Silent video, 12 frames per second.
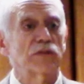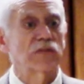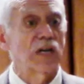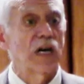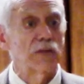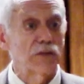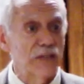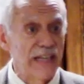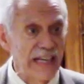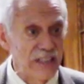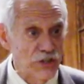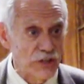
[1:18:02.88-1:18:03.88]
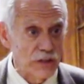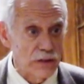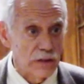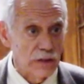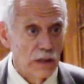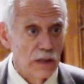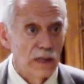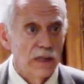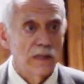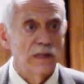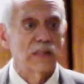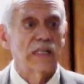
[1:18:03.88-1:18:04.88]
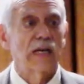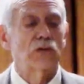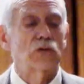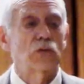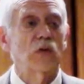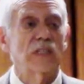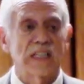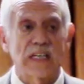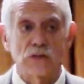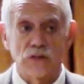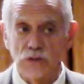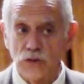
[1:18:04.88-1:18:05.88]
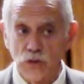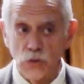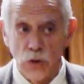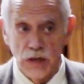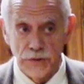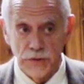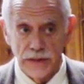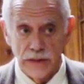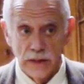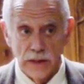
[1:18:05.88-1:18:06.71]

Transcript: of congregations, is down to 1,200.